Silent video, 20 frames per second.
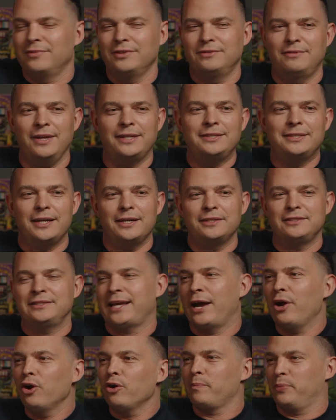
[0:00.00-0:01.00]
They did a
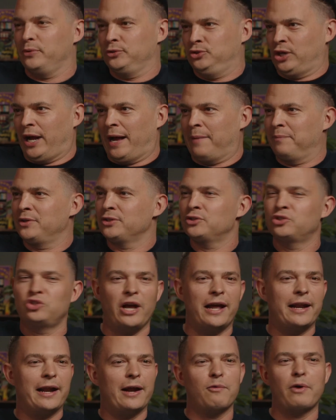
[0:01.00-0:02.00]
terrible job. There's
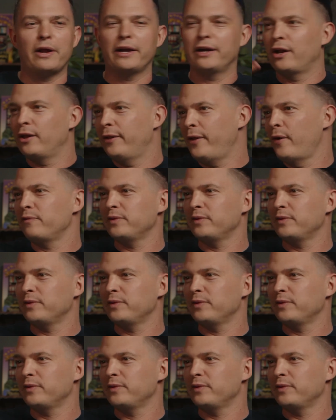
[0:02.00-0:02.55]
Jedi running all over